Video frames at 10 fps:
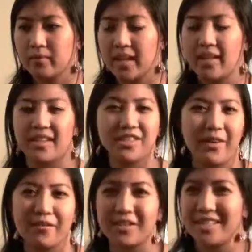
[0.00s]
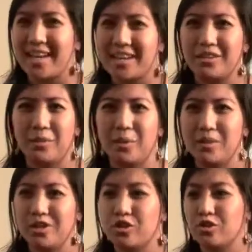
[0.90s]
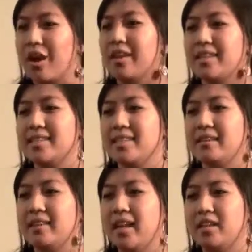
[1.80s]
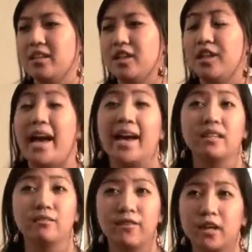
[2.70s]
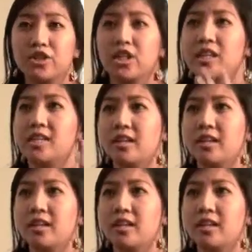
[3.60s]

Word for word: and, and so every day, you know, we would just draw this and, and could add in functions.